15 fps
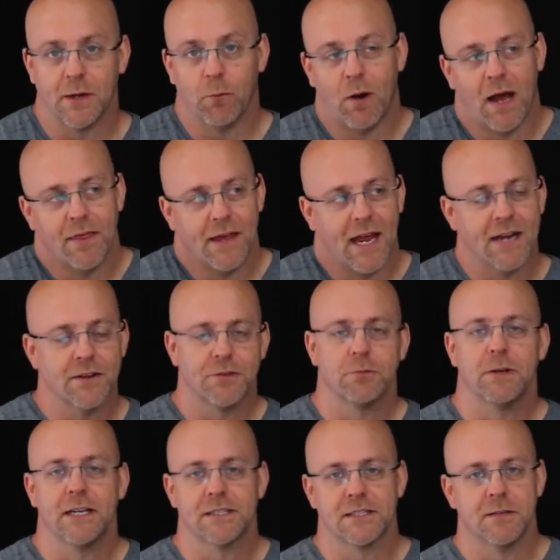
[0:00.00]
Why the and of
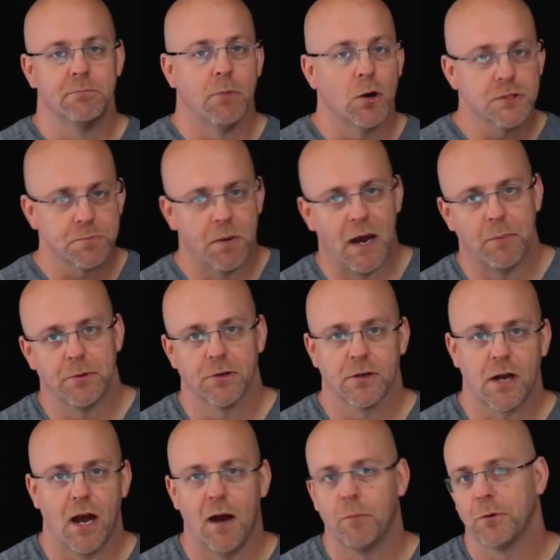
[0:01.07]
3? It's the most popular
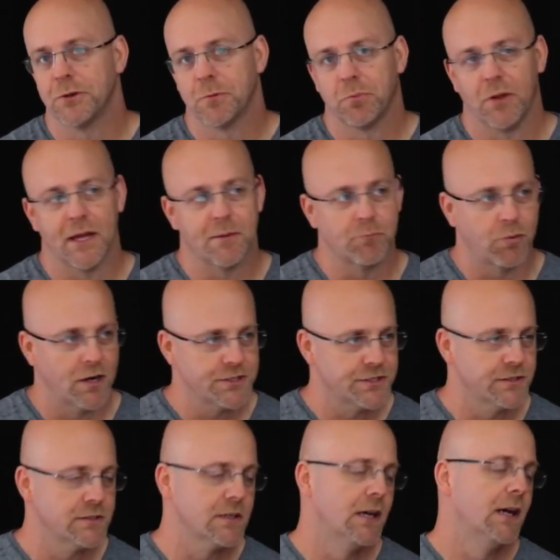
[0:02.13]
comp when you're playing
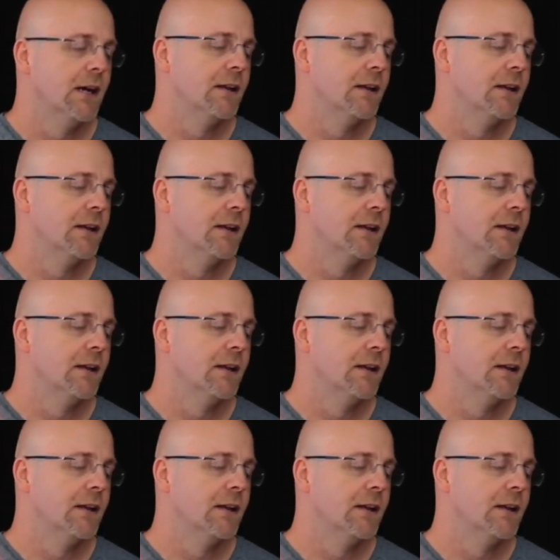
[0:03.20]
brushes.